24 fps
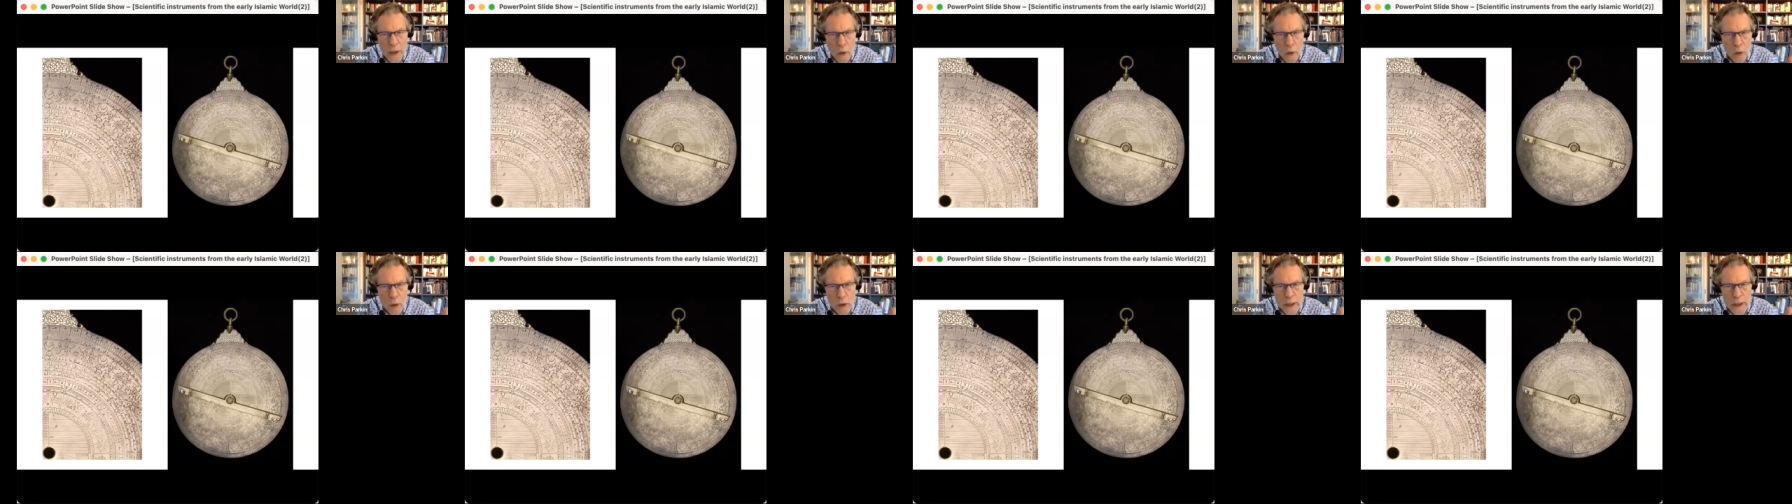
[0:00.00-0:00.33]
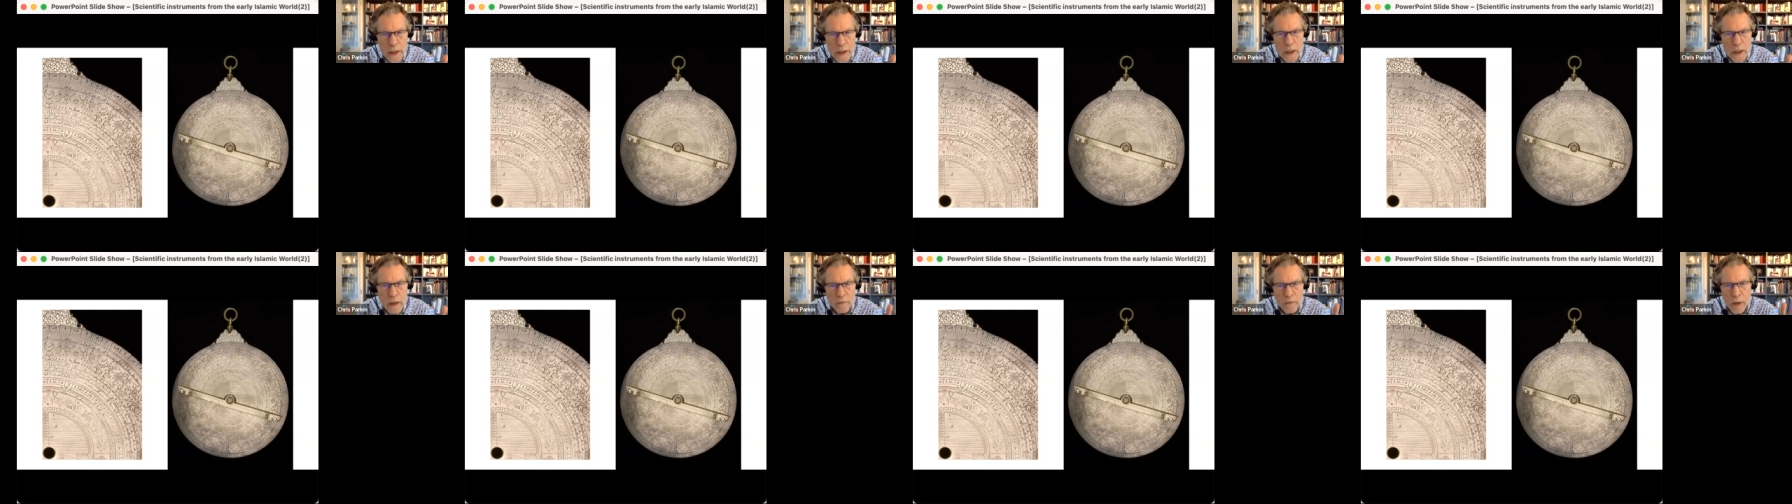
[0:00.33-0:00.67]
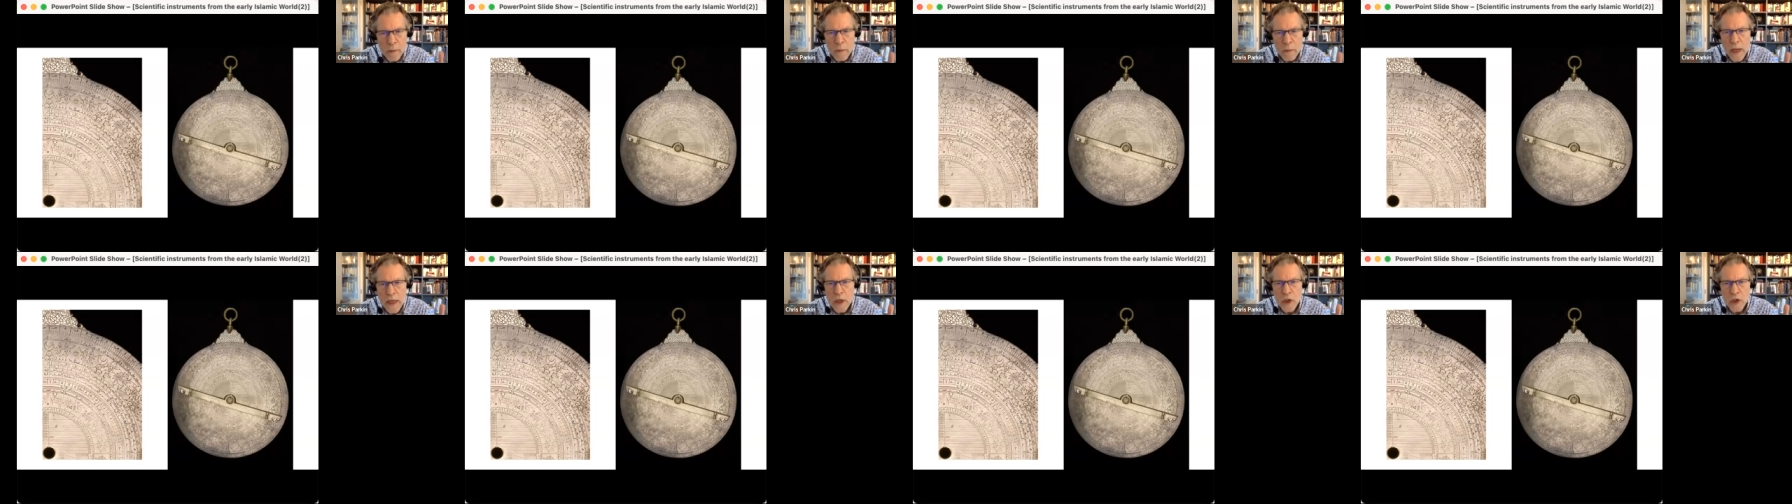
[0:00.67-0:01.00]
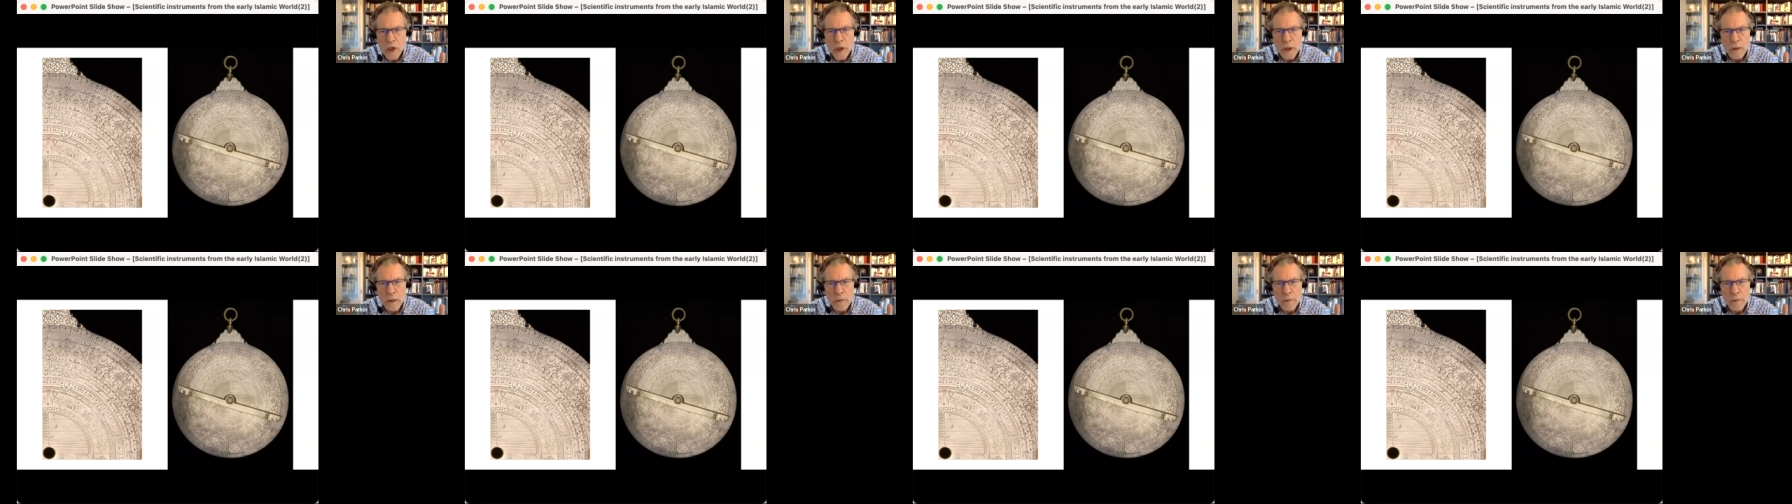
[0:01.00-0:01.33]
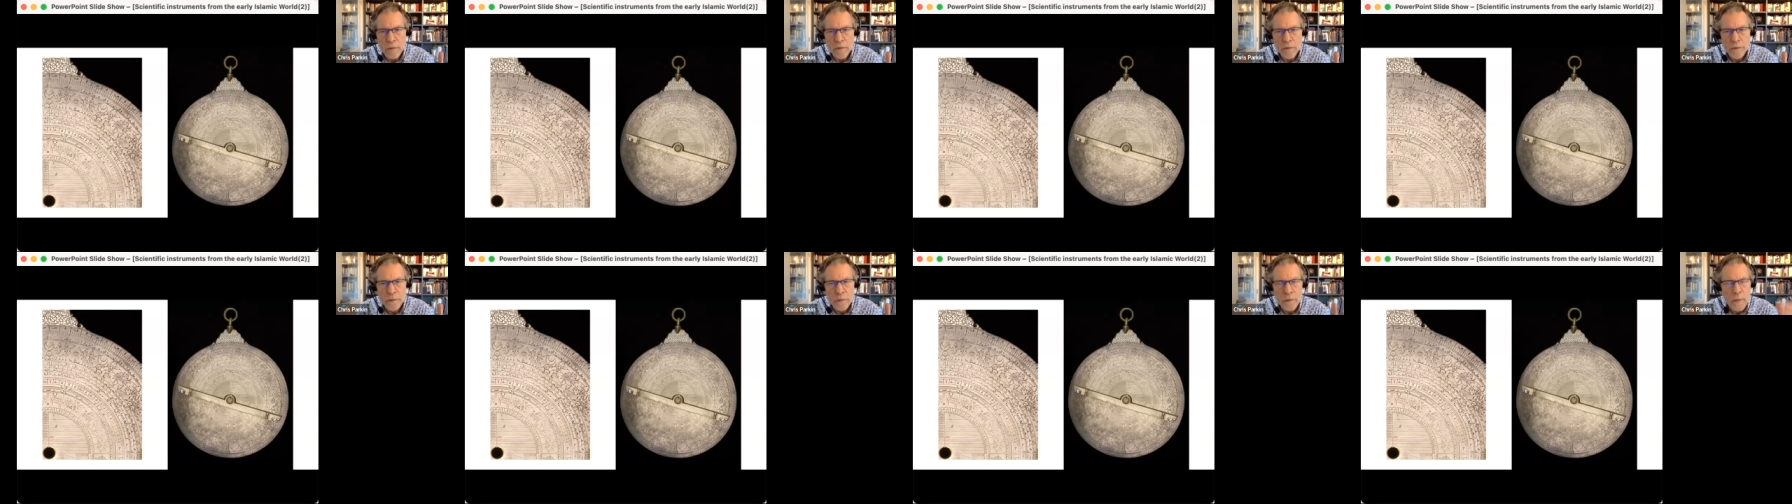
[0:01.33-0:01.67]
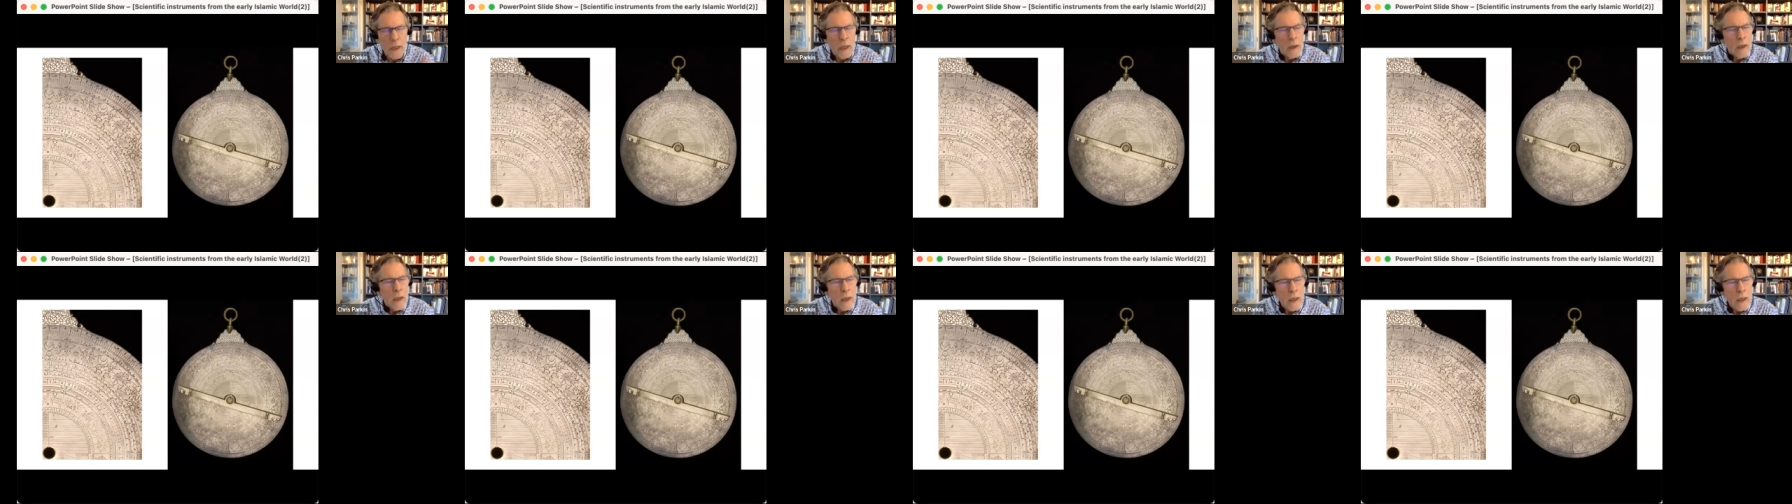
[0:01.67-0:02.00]
all this information?
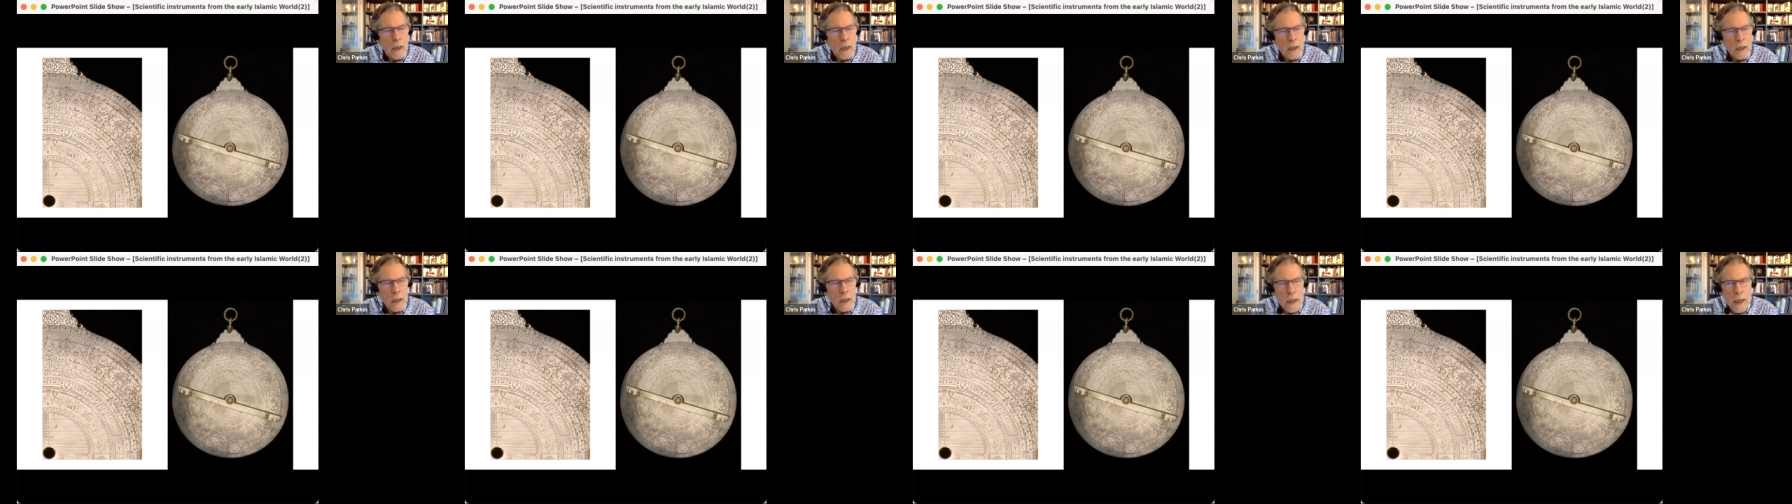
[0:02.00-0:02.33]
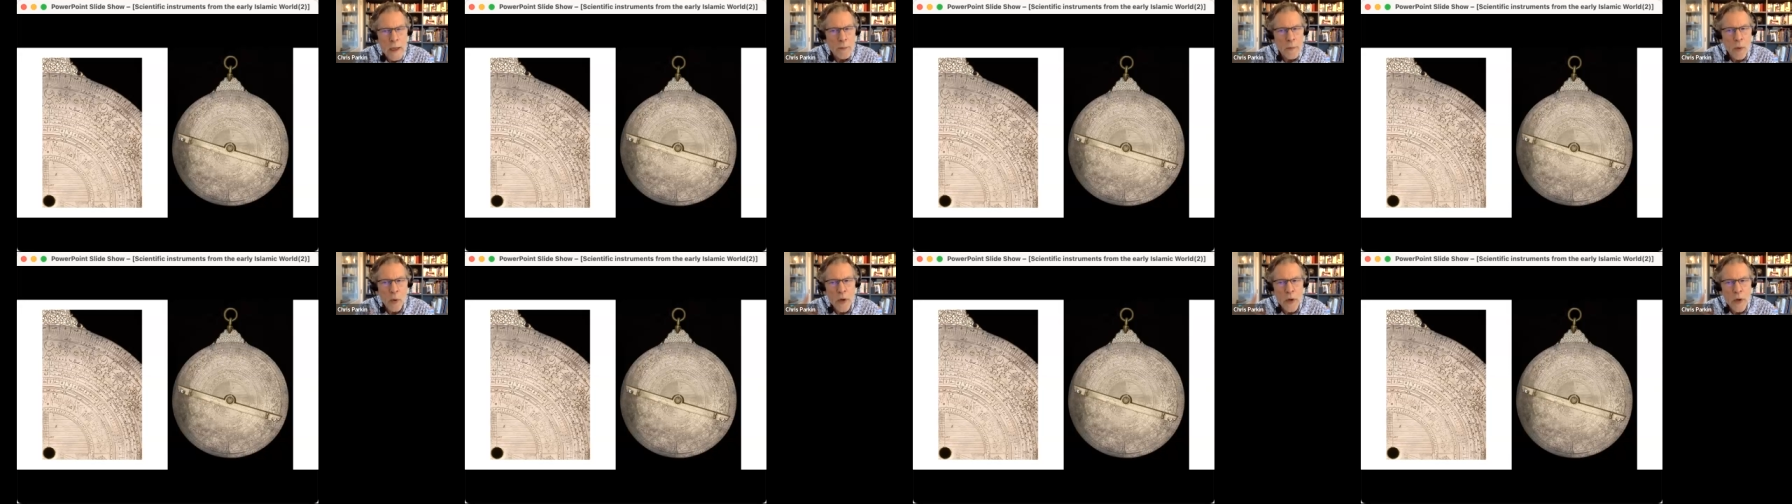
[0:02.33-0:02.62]
It